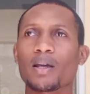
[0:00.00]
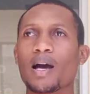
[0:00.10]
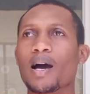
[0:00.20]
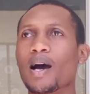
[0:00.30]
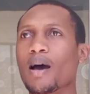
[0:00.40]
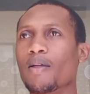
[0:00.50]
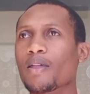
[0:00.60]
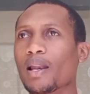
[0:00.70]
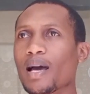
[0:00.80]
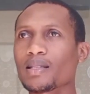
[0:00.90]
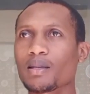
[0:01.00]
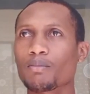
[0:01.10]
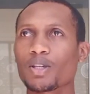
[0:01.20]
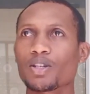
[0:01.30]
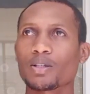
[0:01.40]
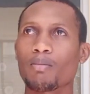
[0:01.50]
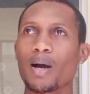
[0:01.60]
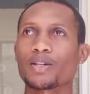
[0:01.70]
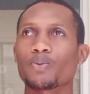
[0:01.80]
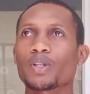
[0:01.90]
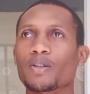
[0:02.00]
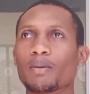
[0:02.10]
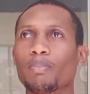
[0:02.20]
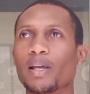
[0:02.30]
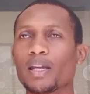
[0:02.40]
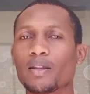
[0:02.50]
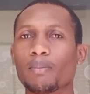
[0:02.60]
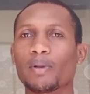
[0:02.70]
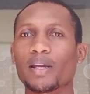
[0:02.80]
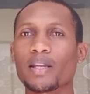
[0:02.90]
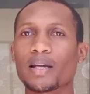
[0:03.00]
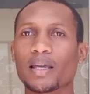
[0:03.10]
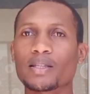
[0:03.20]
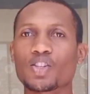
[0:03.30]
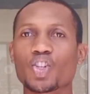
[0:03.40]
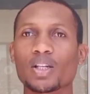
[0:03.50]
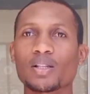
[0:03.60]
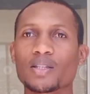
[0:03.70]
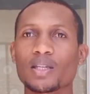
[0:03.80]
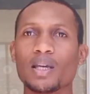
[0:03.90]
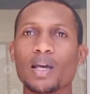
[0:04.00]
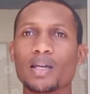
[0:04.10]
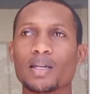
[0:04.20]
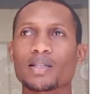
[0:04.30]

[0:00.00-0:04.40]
The last immediate match which they played against Chelsea.